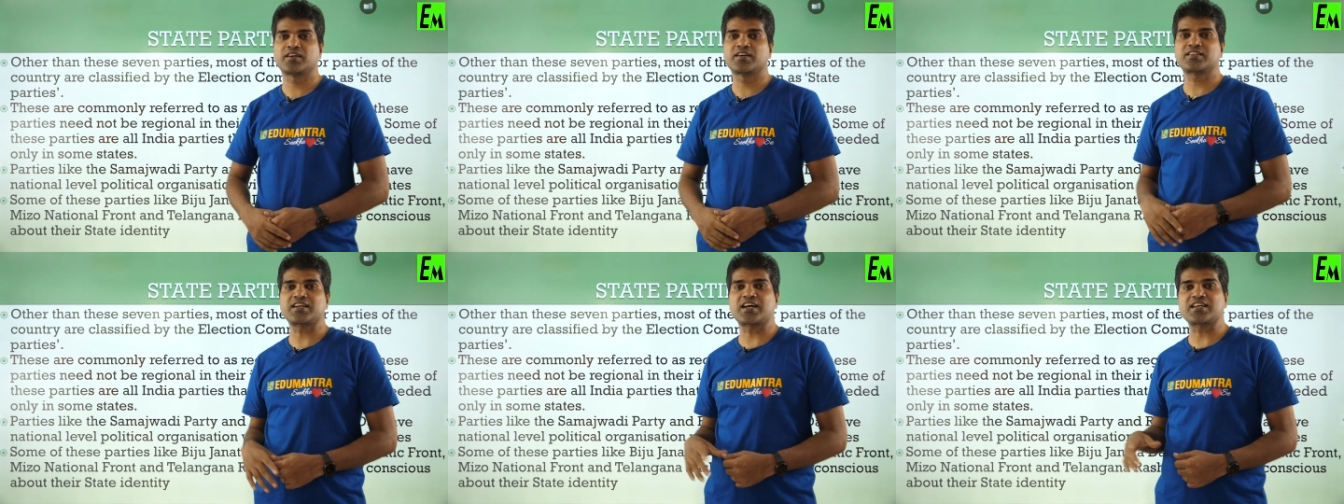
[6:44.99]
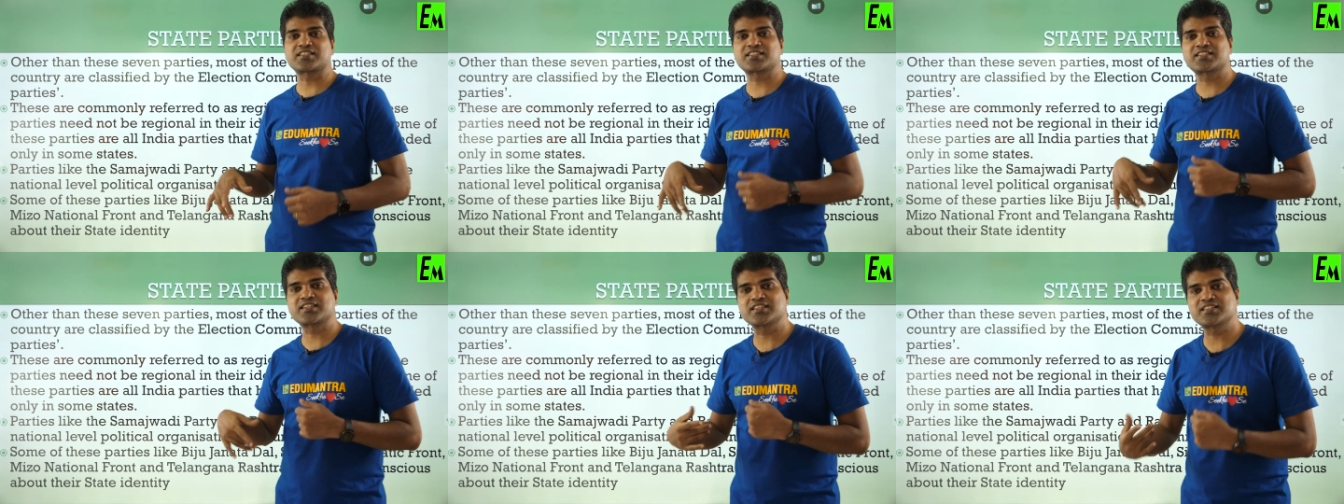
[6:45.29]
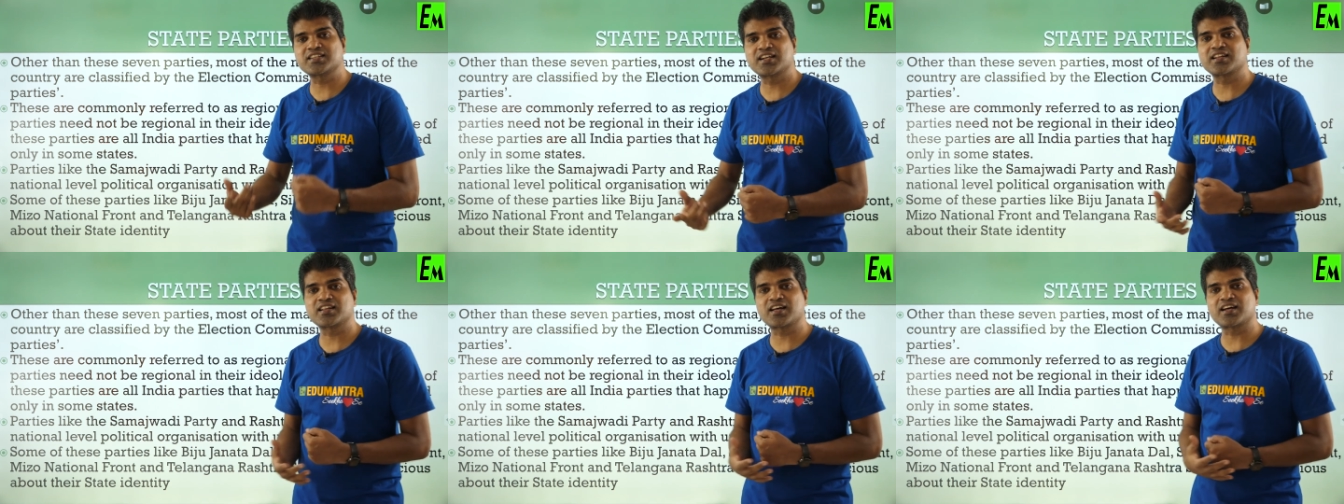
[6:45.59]
Rashtriya
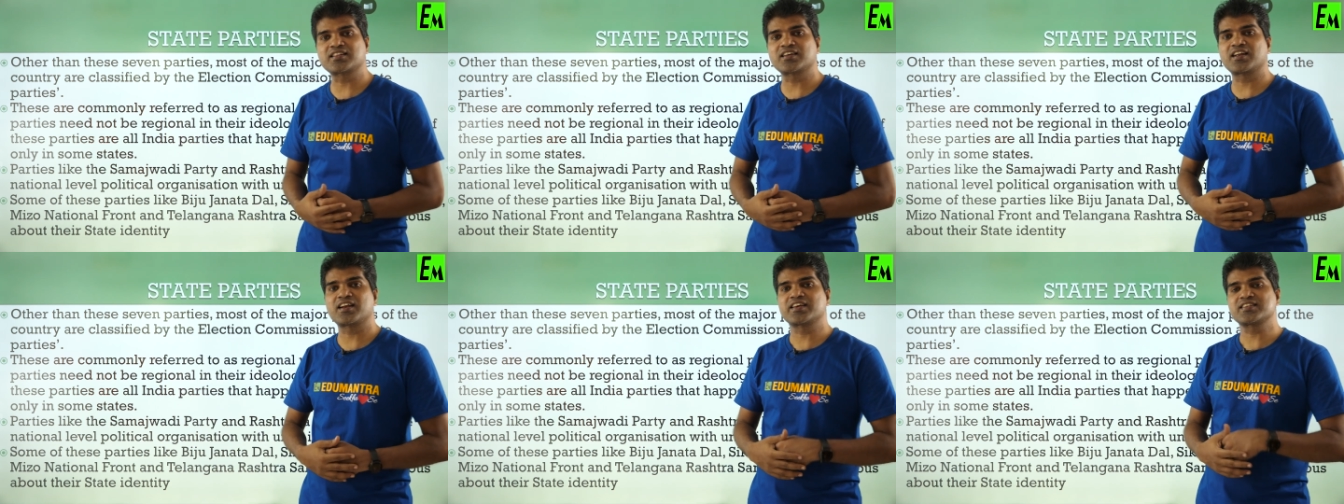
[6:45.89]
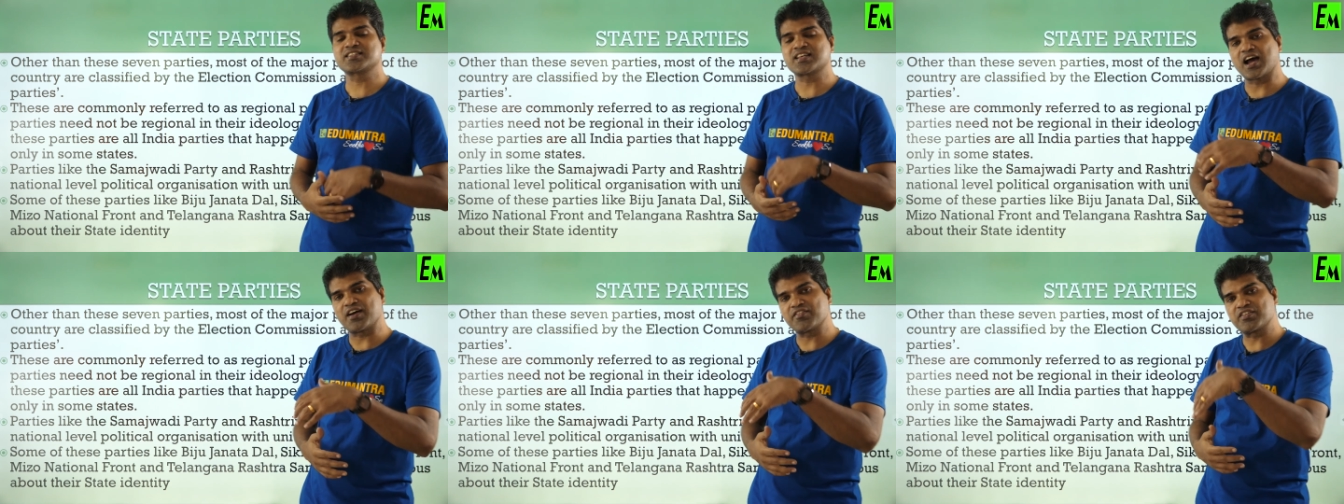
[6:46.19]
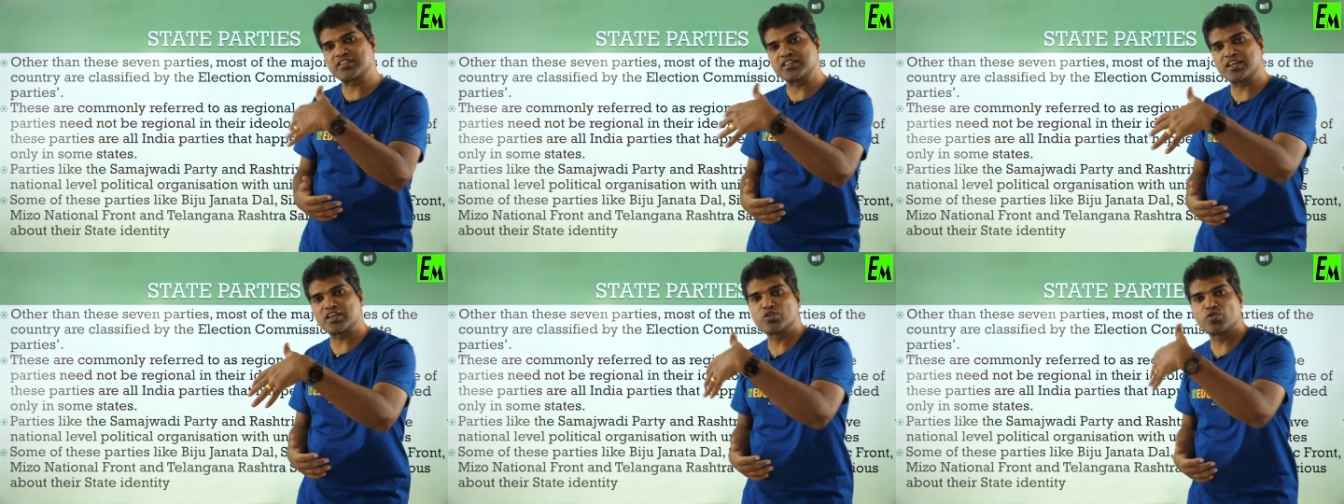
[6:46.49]
Janata Dal is
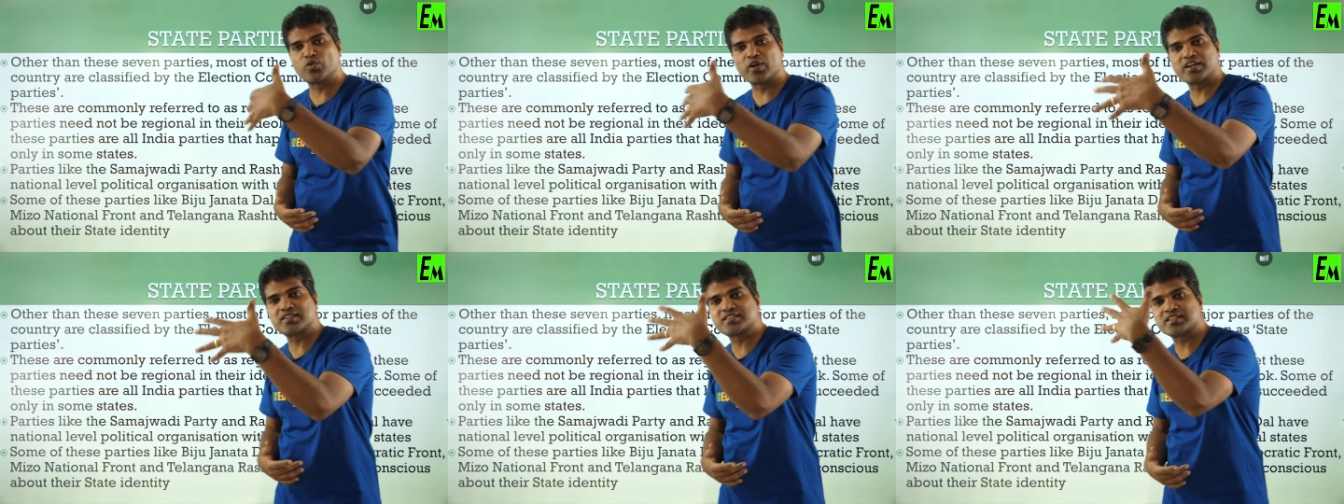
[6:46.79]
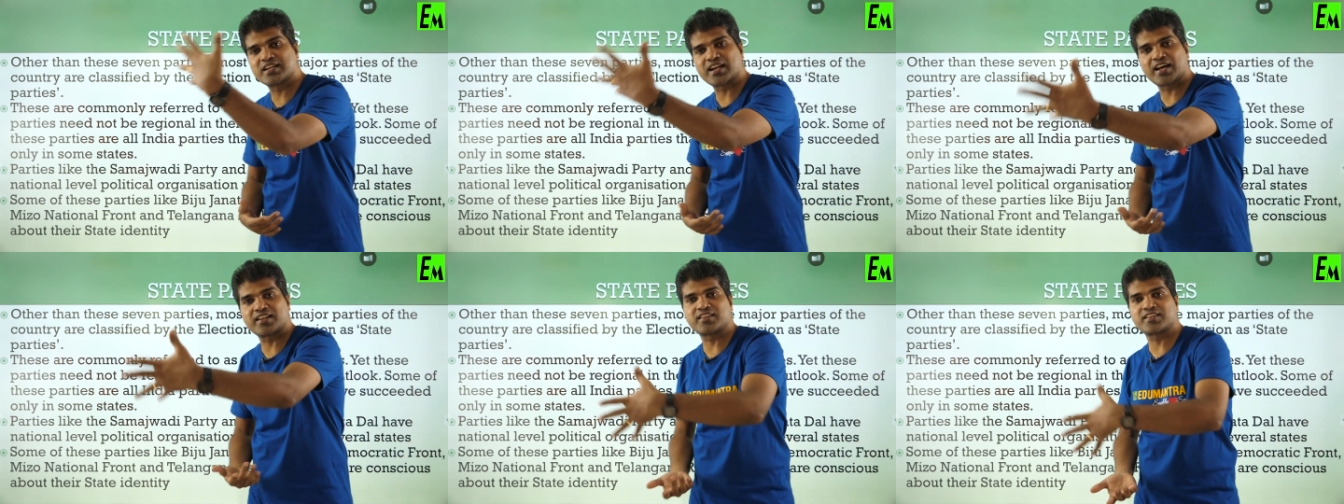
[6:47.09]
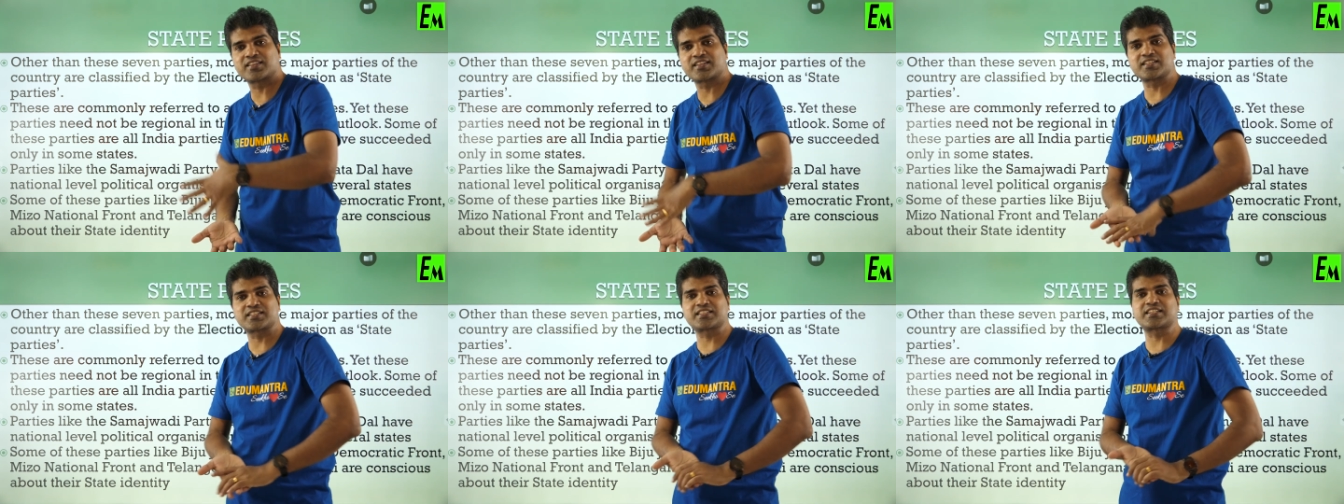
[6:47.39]
having the units in
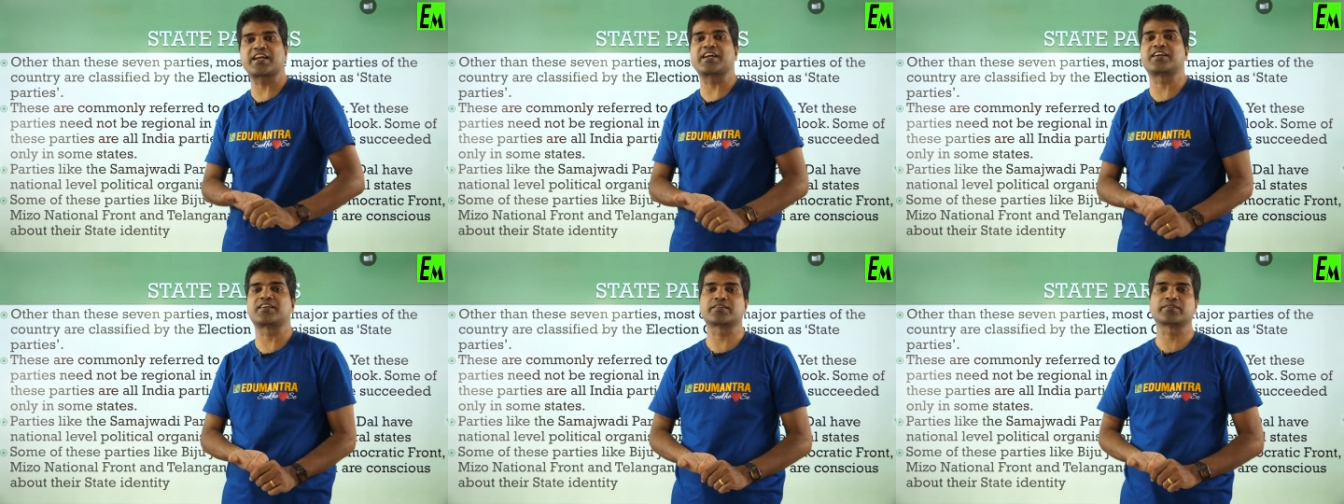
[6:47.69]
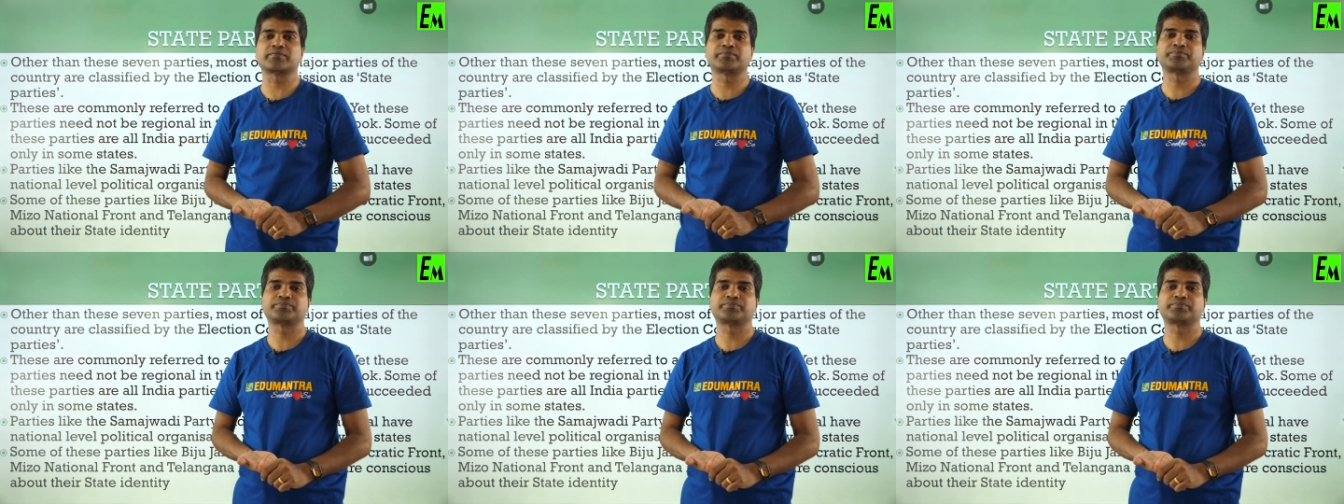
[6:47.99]
another state.